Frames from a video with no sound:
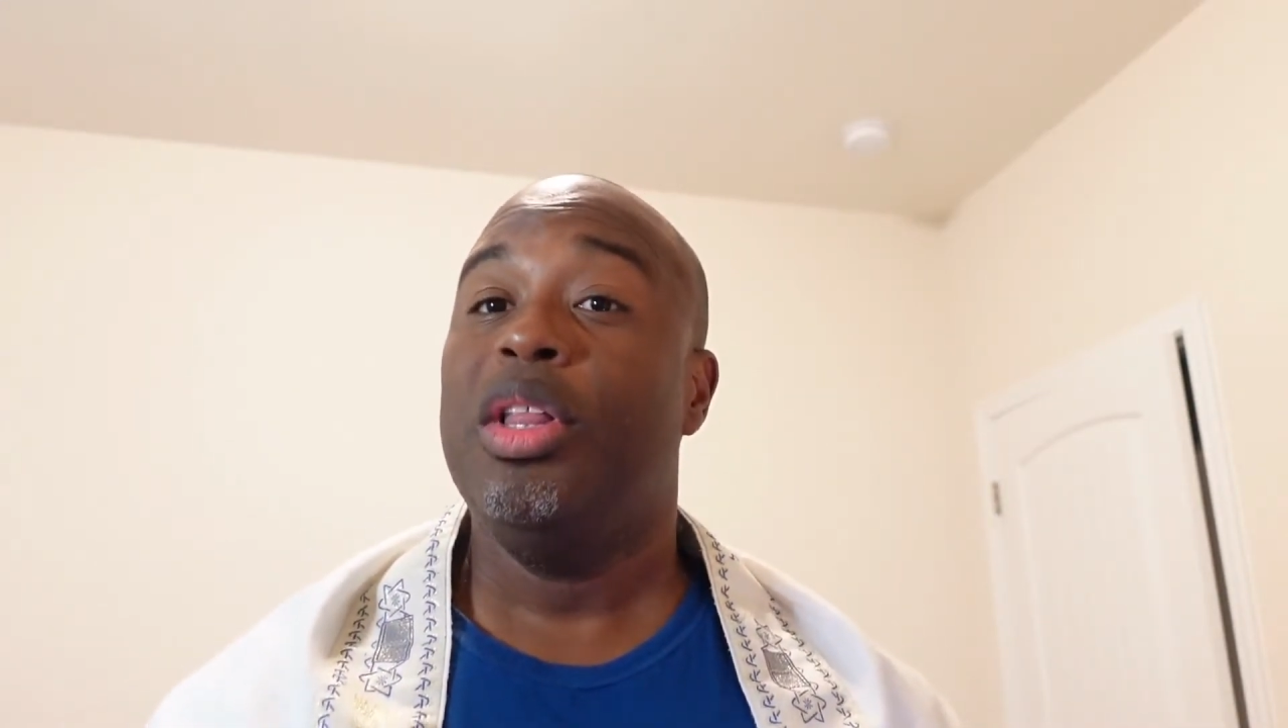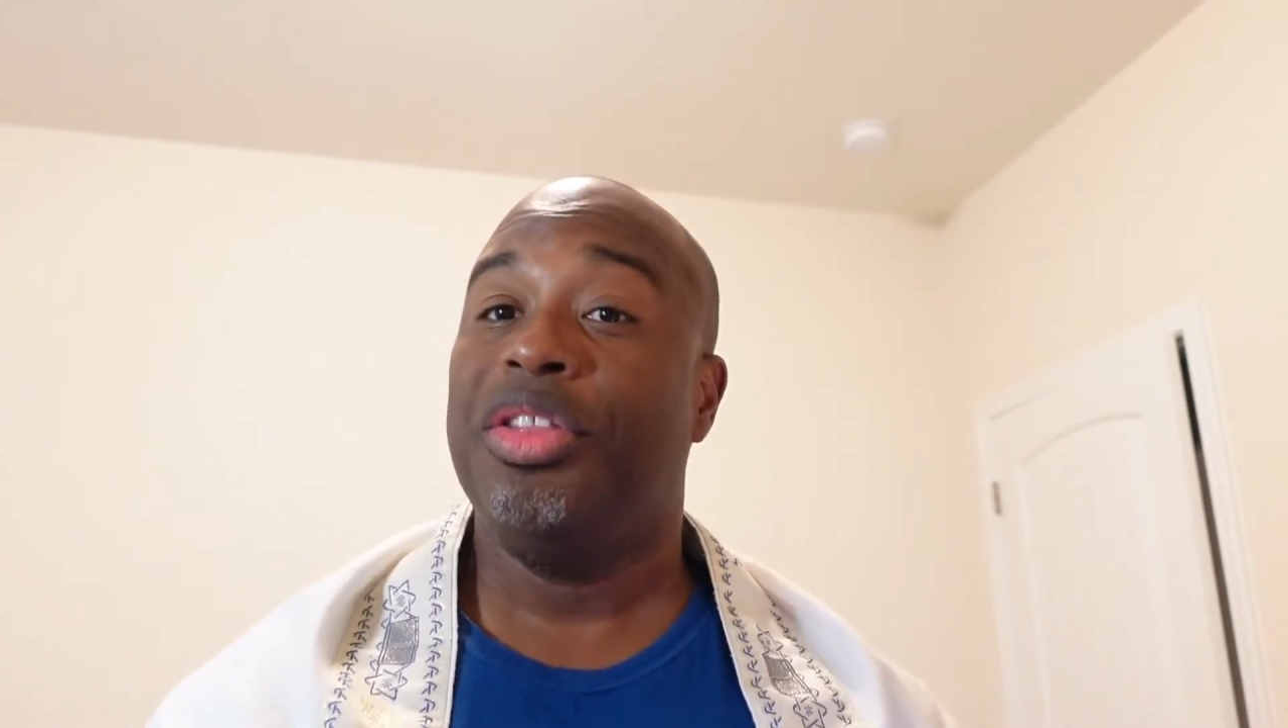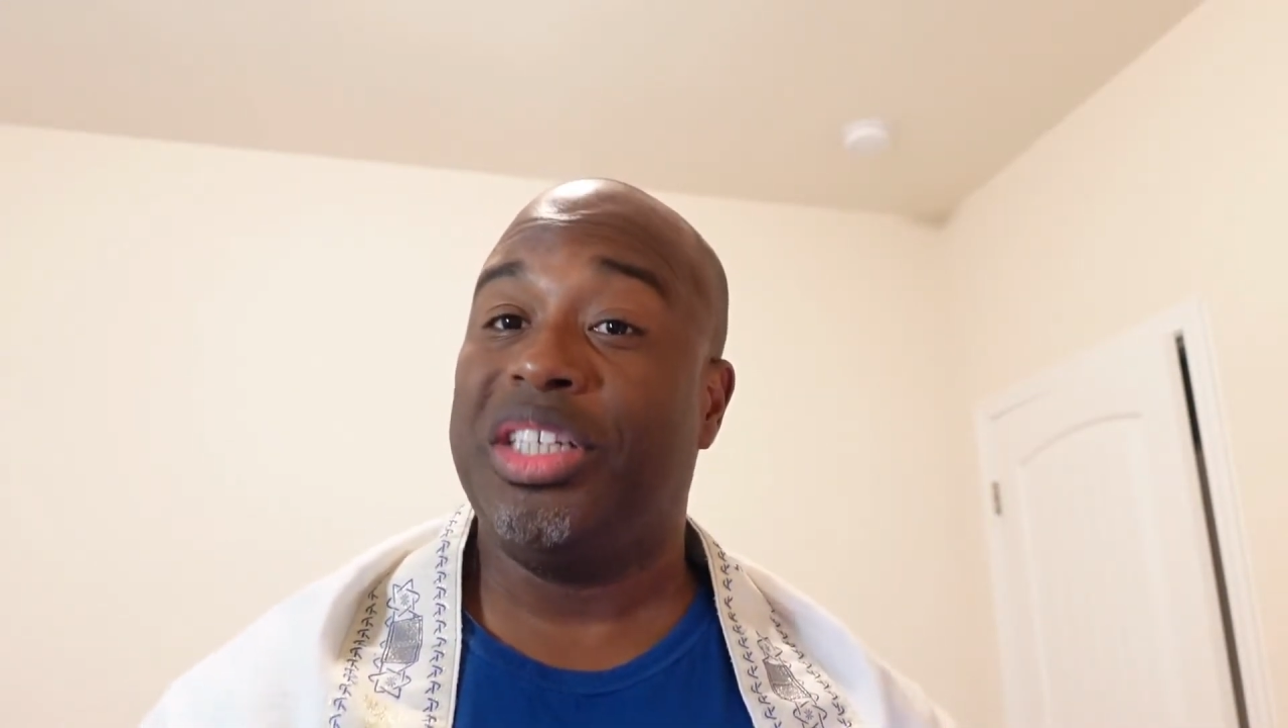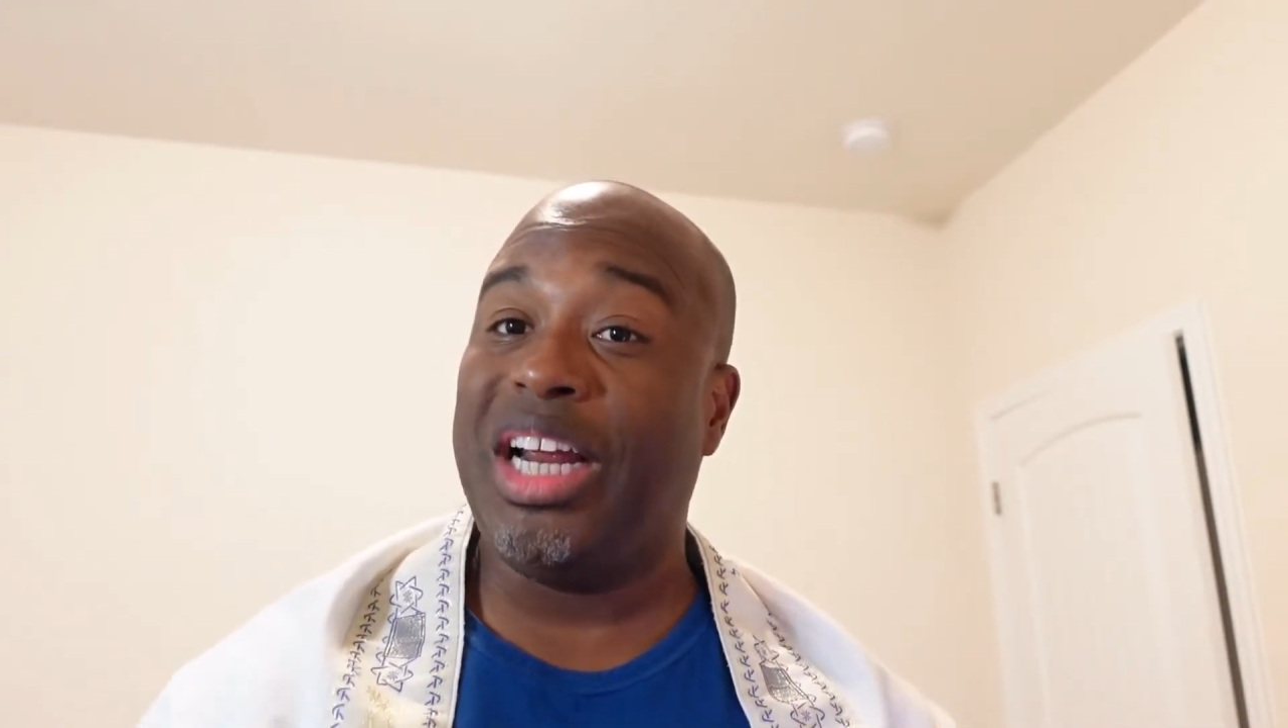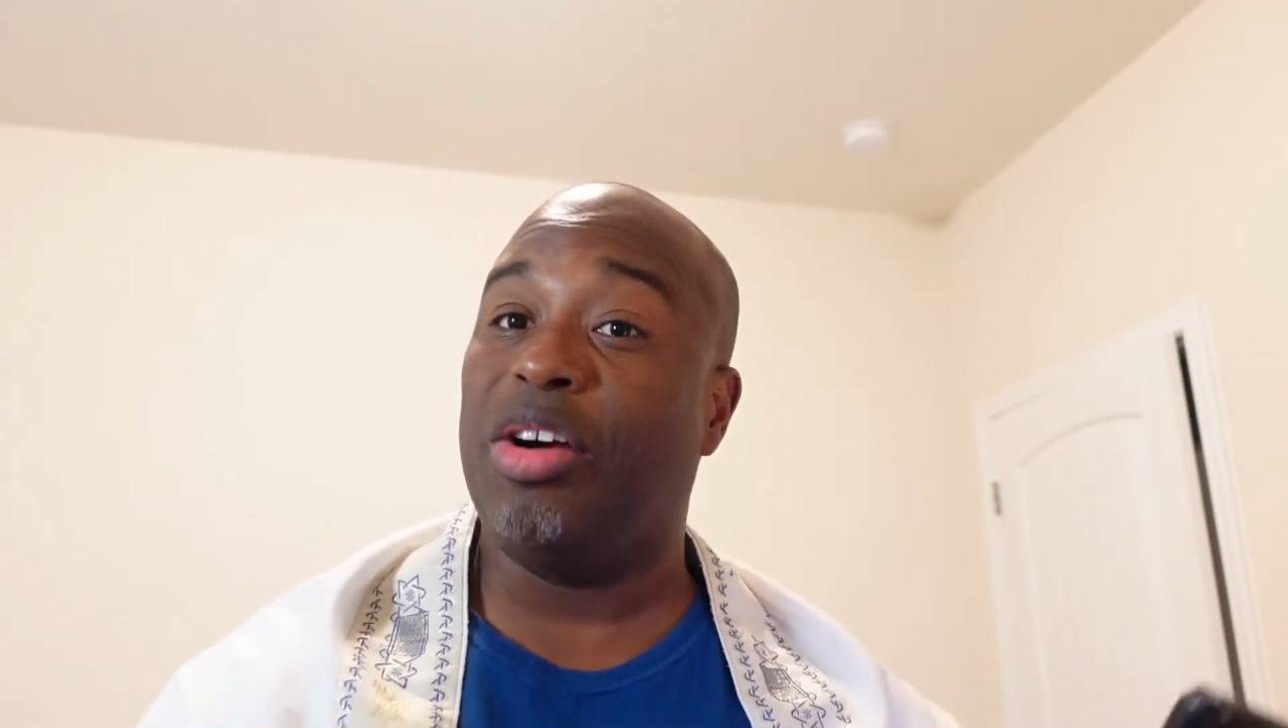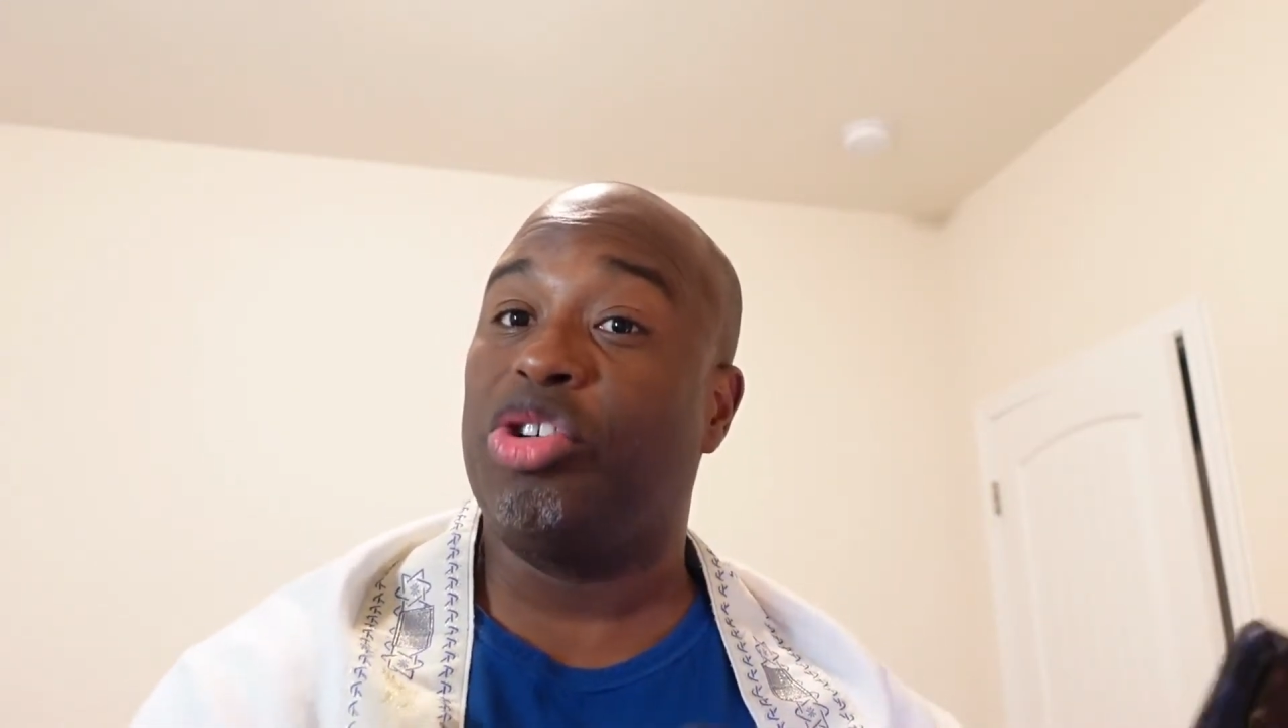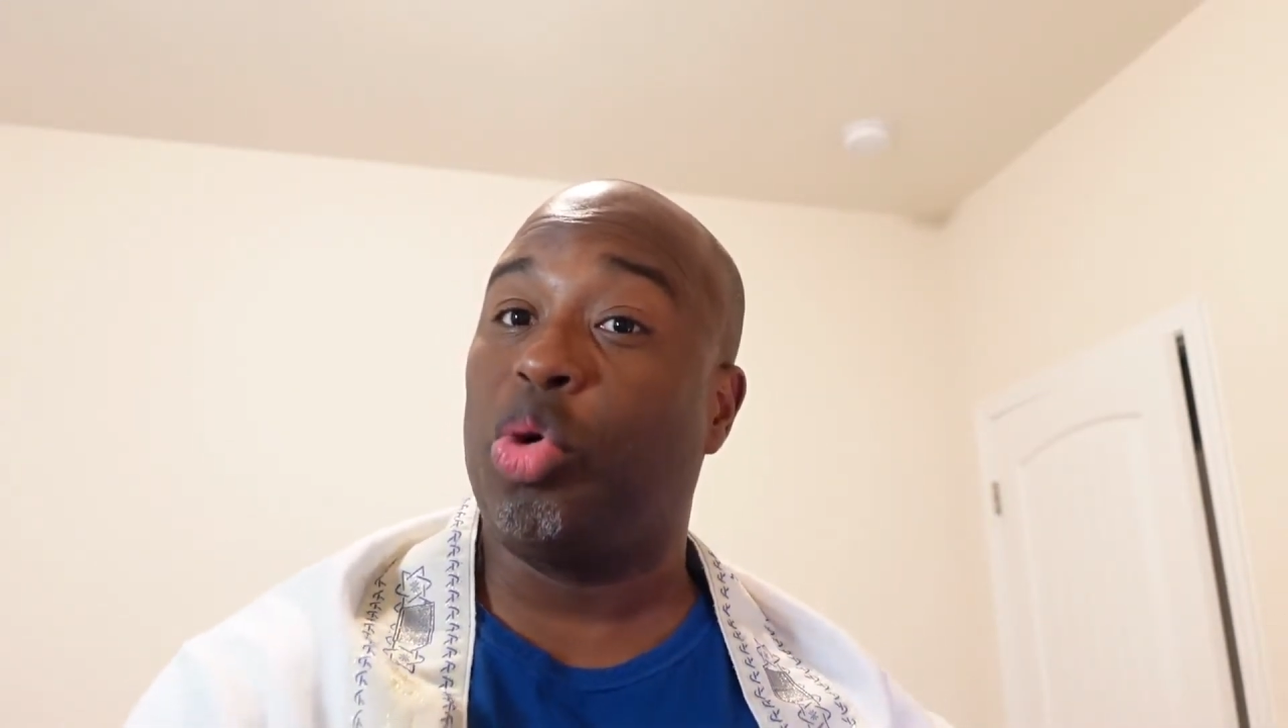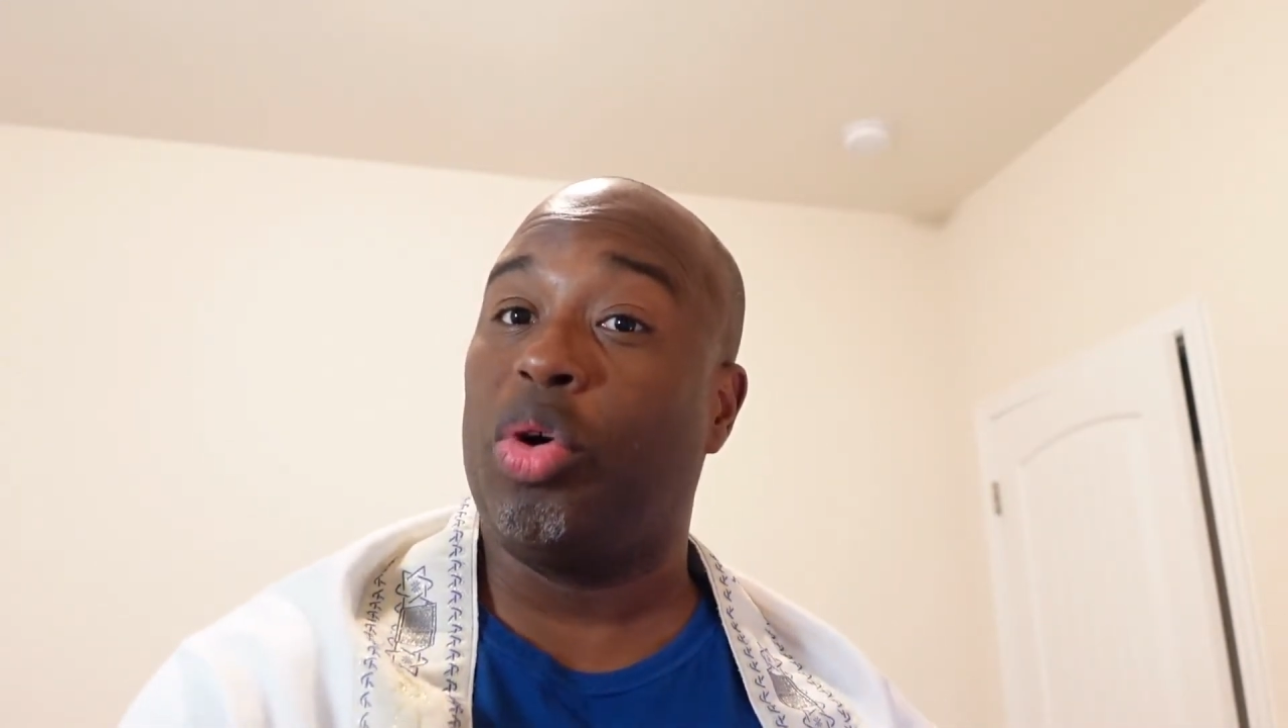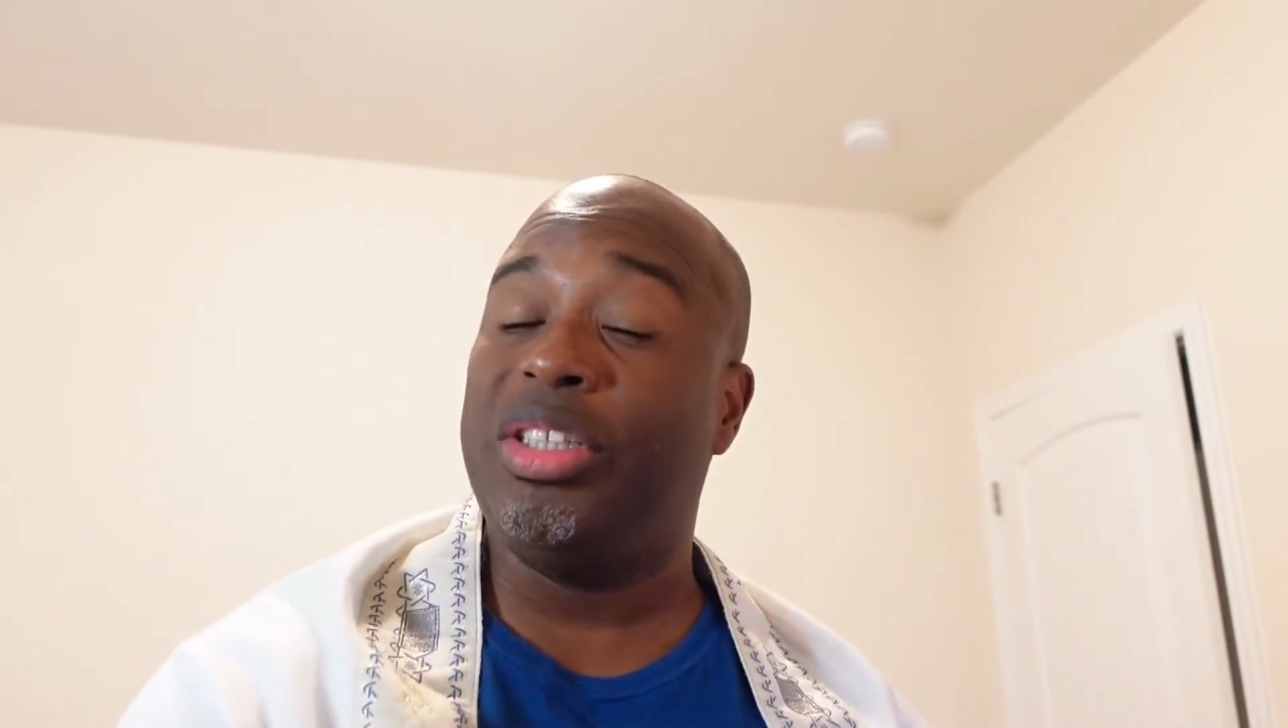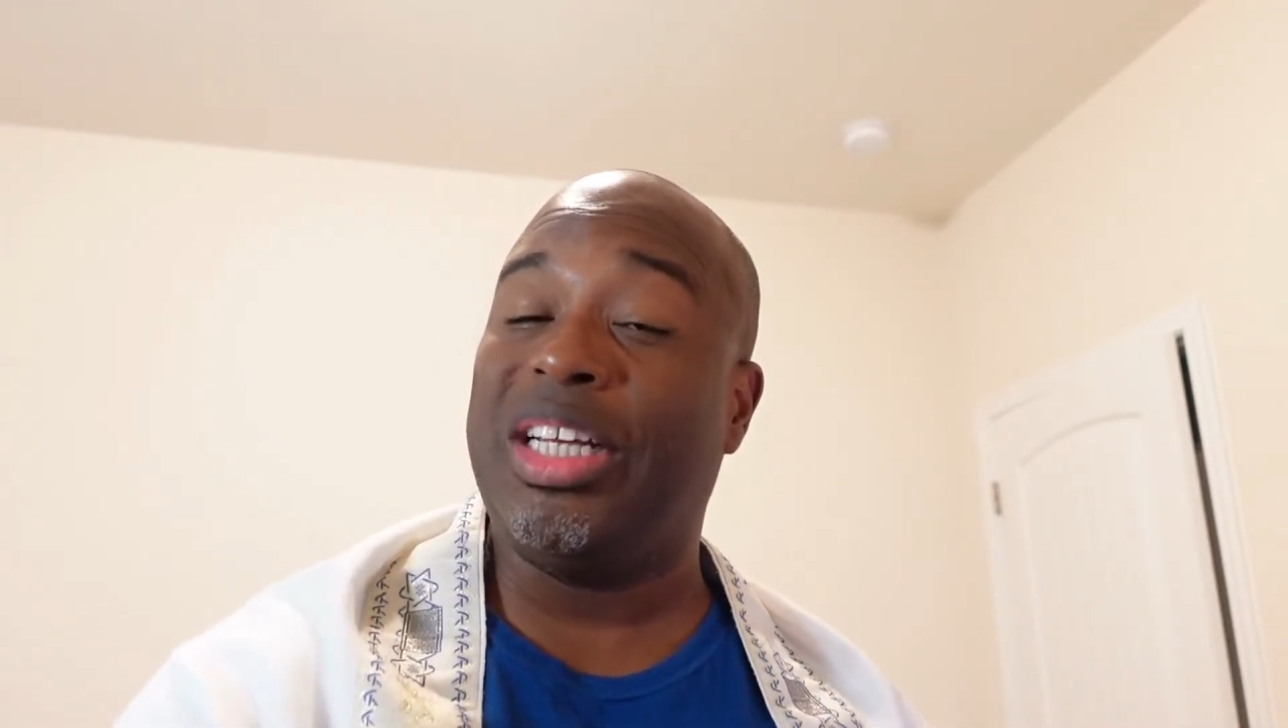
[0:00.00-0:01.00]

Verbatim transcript: the territories